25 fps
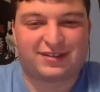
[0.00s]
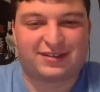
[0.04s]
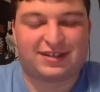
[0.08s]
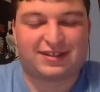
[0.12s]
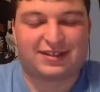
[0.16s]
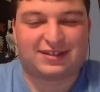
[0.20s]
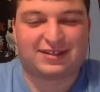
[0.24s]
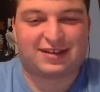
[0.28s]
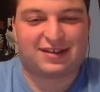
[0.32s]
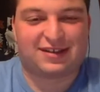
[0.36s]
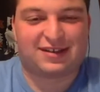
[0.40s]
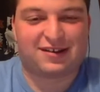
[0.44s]
They
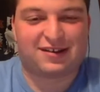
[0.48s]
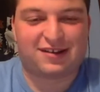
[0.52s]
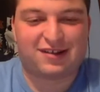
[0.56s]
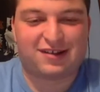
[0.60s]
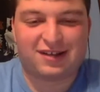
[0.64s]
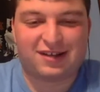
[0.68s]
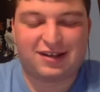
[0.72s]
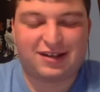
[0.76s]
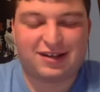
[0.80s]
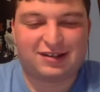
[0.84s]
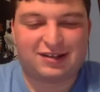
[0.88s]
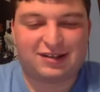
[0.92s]
said
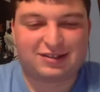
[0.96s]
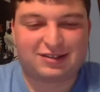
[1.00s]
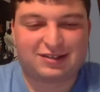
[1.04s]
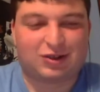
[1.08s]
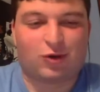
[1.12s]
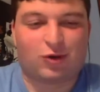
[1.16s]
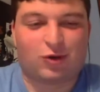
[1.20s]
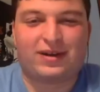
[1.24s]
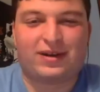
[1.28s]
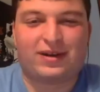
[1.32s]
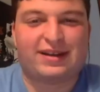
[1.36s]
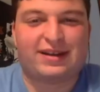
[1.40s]

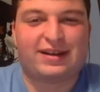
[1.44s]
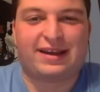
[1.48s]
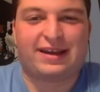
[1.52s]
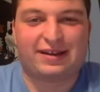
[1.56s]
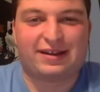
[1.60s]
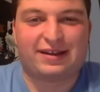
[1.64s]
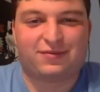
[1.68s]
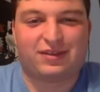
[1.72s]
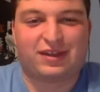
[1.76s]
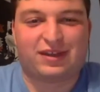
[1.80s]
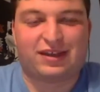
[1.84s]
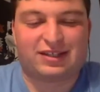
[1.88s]
so many
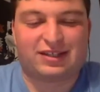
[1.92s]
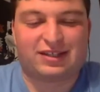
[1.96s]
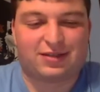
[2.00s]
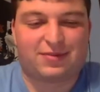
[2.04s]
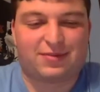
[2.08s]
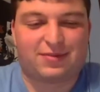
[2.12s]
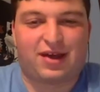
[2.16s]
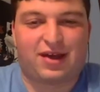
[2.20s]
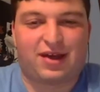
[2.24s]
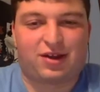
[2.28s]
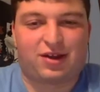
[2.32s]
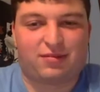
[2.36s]
negative things
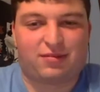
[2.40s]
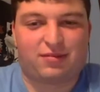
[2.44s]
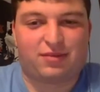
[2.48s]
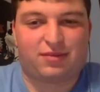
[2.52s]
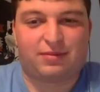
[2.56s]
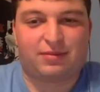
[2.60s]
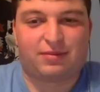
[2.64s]
about him.